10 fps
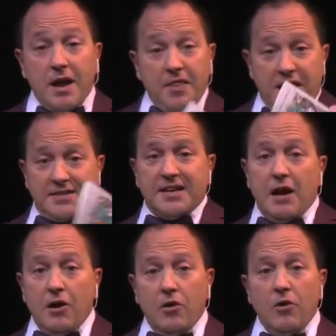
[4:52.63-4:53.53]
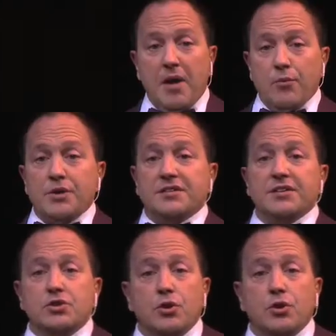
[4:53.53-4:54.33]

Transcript: And that's how my recent